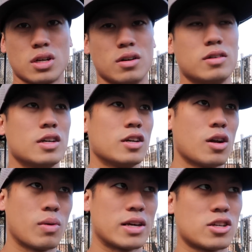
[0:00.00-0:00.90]
So you
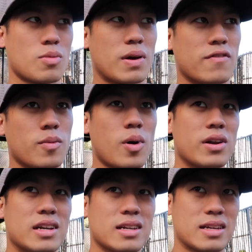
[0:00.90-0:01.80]
know, when I started playing football, I
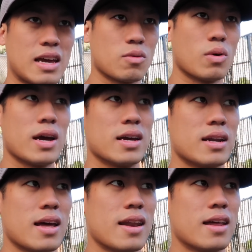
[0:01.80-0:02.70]
needed to gain
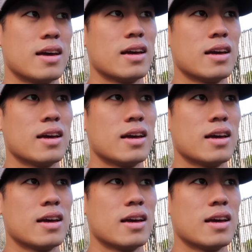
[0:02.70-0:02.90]
weight, and